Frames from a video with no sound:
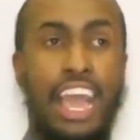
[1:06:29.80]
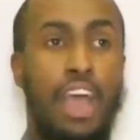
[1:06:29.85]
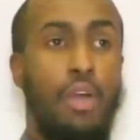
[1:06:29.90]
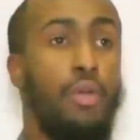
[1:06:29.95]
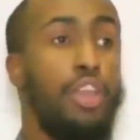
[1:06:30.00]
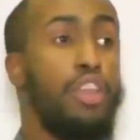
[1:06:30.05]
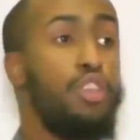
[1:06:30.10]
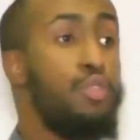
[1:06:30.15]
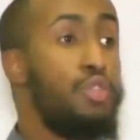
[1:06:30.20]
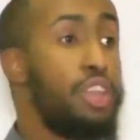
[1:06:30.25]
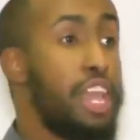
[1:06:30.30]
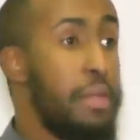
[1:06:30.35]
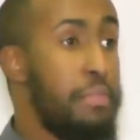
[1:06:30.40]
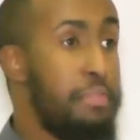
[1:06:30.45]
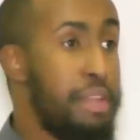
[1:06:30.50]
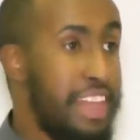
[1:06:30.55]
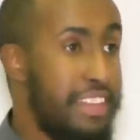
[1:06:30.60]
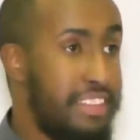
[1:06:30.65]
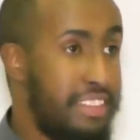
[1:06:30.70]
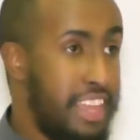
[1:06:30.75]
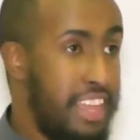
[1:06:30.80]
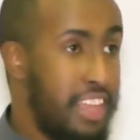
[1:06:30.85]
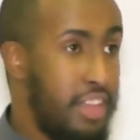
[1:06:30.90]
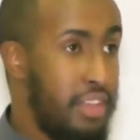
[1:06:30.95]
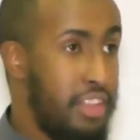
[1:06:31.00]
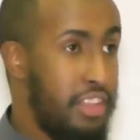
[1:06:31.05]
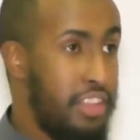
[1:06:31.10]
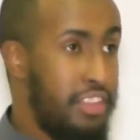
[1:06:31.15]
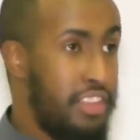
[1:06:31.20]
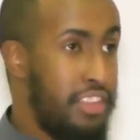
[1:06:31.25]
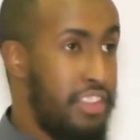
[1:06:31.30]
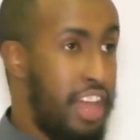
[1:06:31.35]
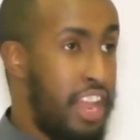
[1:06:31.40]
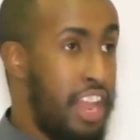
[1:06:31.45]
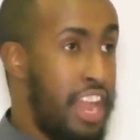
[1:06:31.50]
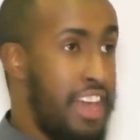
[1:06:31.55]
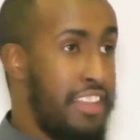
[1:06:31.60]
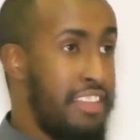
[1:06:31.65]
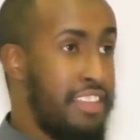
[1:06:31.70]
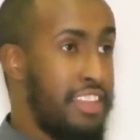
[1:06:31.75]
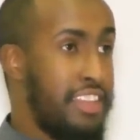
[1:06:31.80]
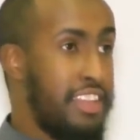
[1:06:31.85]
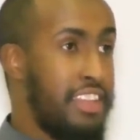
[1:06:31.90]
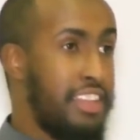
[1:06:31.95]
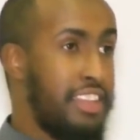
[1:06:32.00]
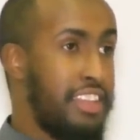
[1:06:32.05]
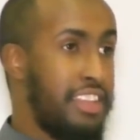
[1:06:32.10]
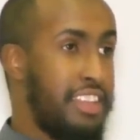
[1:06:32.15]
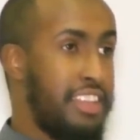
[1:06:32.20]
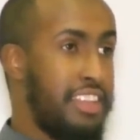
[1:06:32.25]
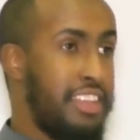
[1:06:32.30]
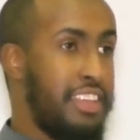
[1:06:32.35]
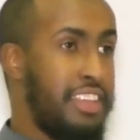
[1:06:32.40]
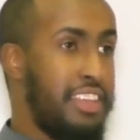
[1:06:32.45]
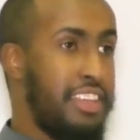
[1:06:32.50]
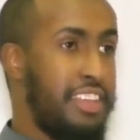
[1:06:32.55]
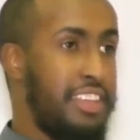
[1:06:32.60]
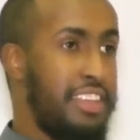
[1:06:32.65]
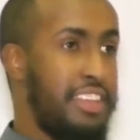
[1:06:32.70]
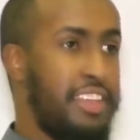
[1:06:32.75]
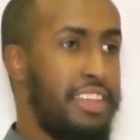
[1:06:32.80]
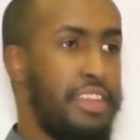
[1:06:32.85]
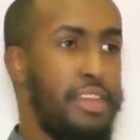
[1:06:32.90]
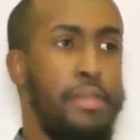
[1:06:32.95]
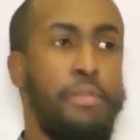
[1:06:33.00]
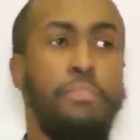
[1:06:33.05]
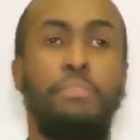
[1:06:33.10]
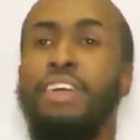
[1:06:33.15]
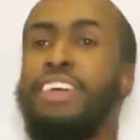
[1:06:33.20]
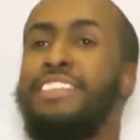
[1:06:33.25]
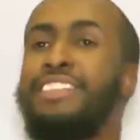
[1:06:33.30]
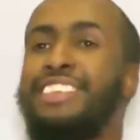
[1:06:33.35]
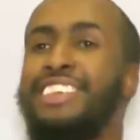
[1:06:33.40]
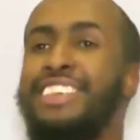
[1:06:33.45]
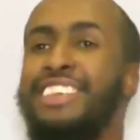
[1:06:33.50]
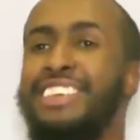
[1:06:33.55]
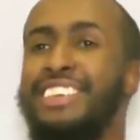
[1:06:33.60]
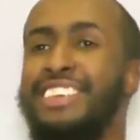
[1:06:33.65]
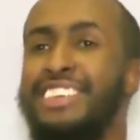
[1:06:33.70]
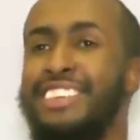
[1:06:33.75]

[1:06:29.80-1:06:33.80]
And when you get blessing, this is Allah's mercy.